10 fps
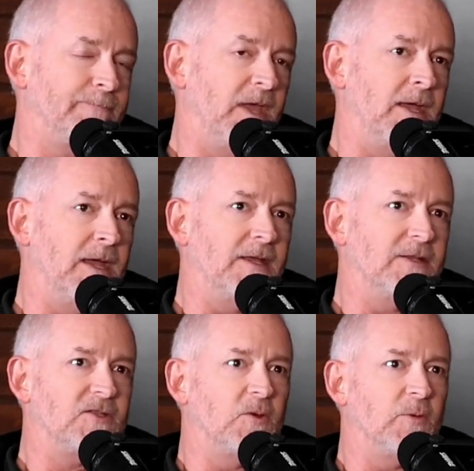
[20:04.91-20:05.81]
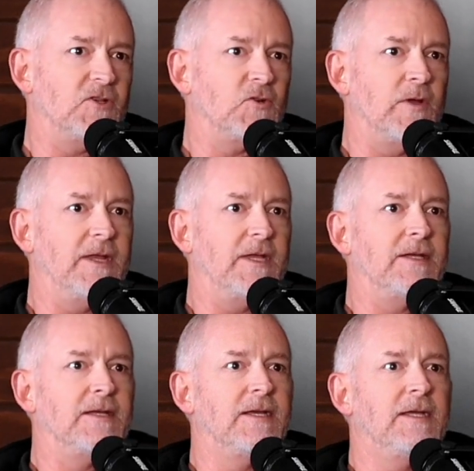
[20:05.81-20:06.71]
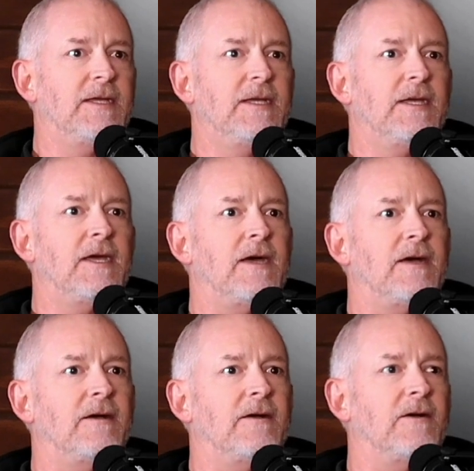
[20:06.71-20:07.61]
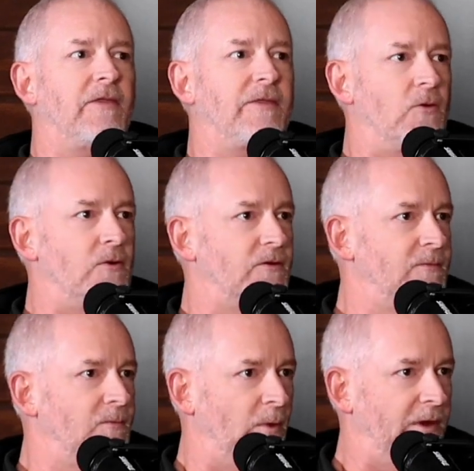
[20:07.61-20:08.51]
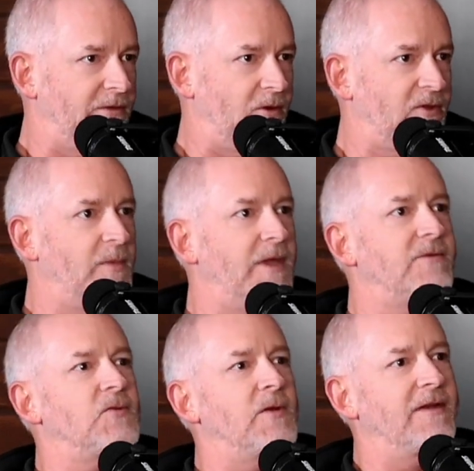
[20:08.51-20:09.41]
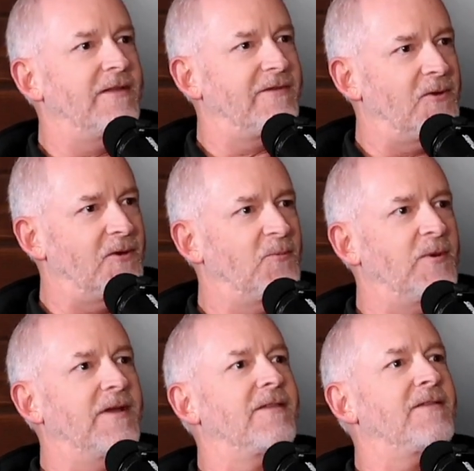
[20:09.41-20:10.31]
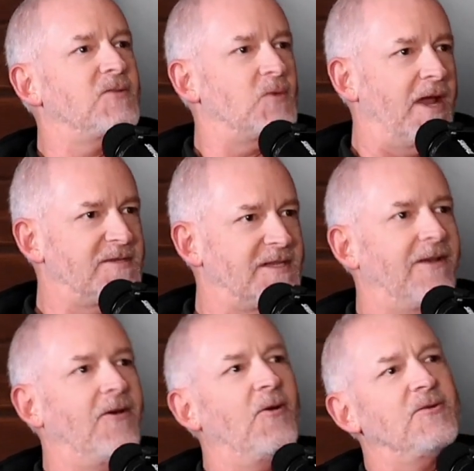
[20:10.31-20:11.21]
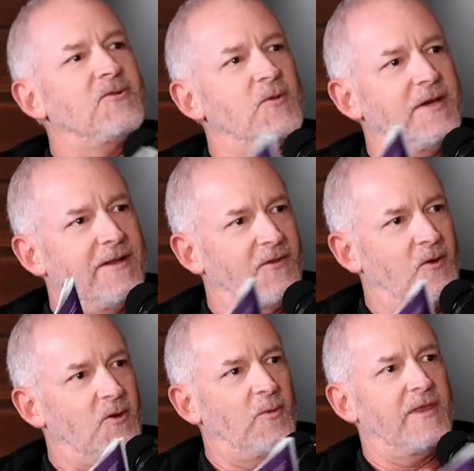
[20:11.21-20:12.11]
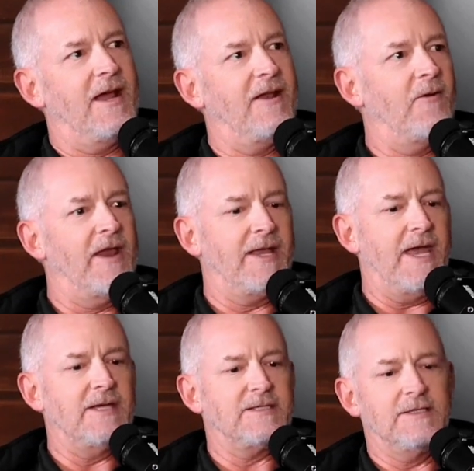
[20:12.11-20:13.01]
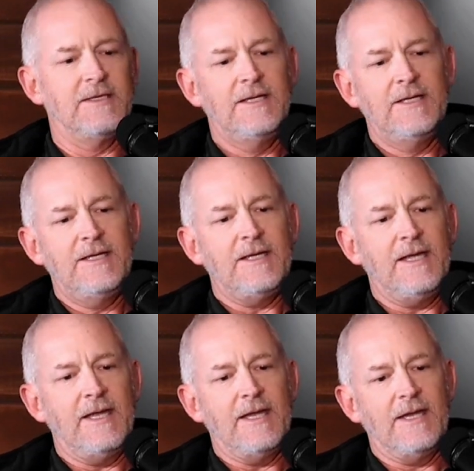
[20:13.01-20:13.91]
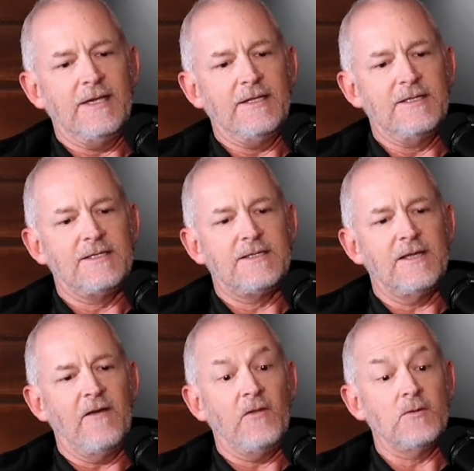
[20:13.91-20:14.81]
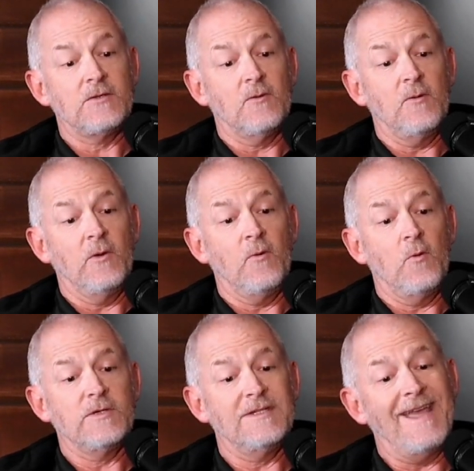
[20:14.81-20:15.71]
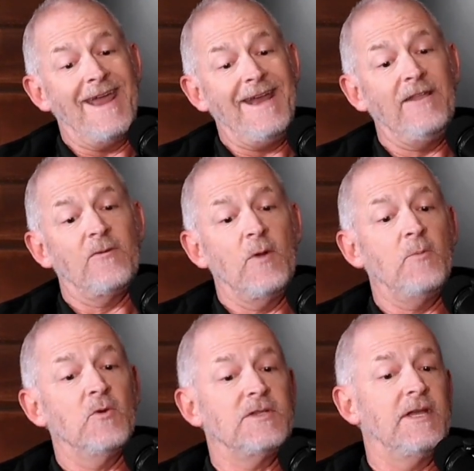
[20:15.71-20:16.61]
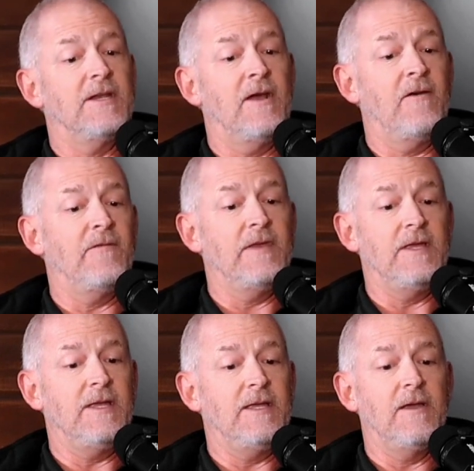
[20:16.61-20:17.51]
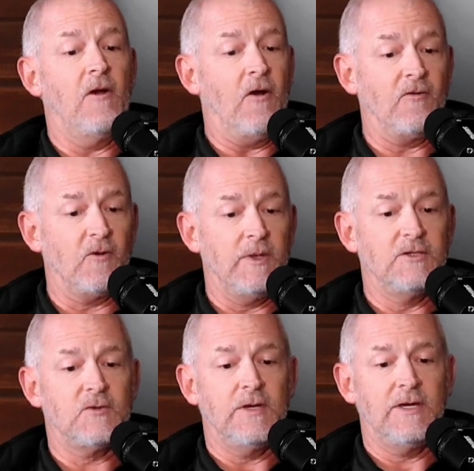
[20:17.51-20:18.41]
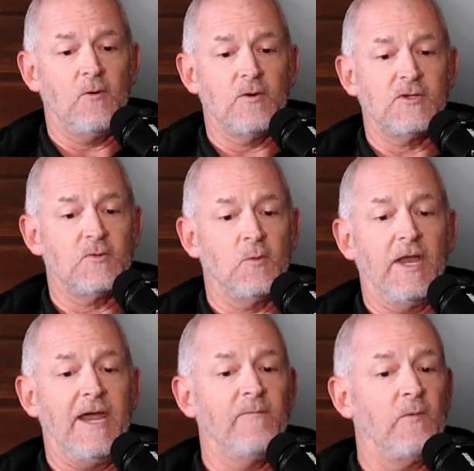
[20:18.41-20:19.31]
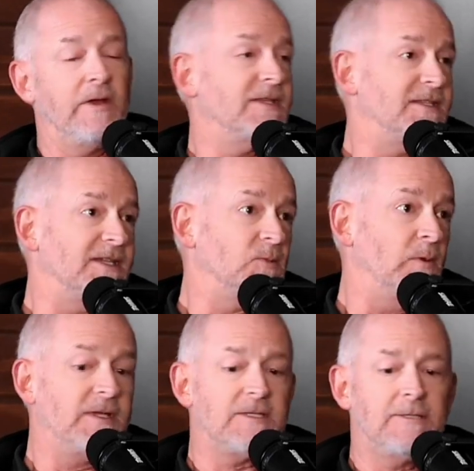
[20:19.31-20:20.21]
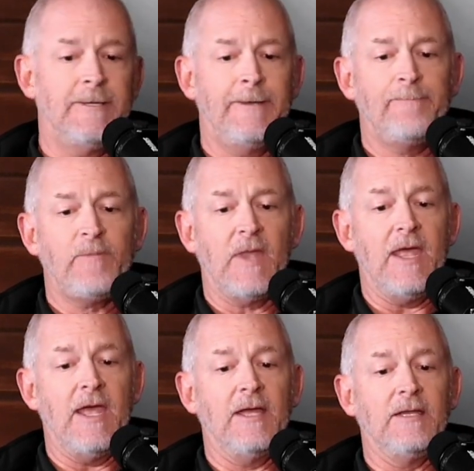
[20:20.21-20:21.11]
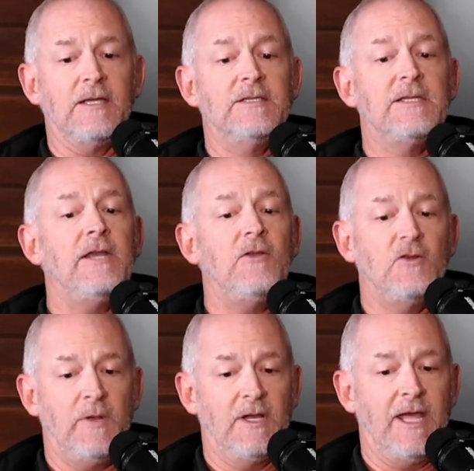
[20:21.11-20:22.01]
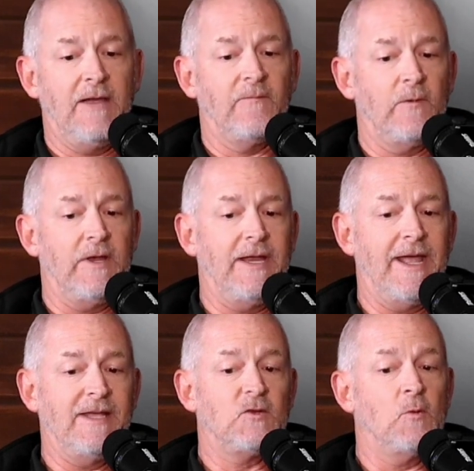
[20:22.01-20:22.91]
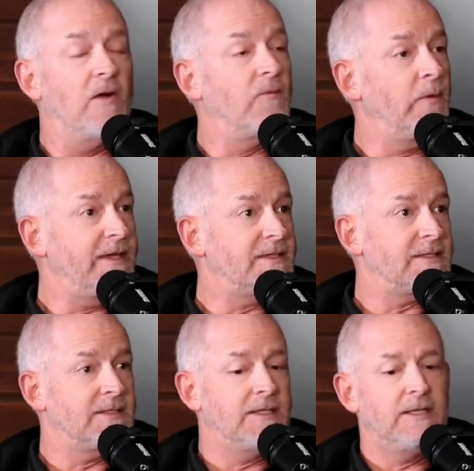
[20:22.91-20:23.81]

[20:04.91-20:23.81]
And so we treated a third with Arthamid, treated a third with triamcinolone, treated a third with hyaluronic acid. And of those 31 horses, 83% of the Arthamid treated horses were lame free at 6 weeks and continued to be lame free at 12 weeks.